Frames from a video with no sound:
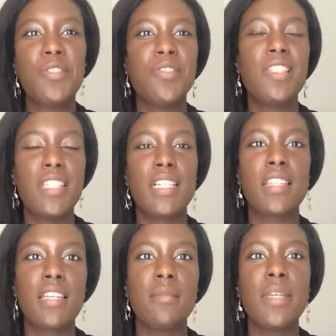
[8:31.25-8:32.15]
to stick
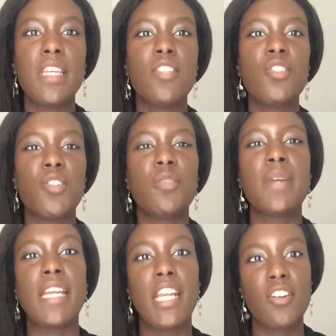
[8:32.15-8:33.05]
them into
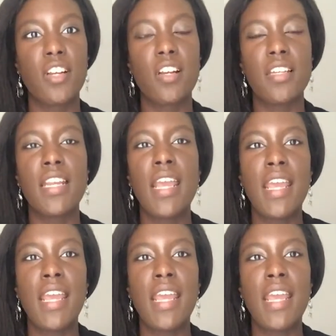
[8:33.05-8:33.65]
my carry-on,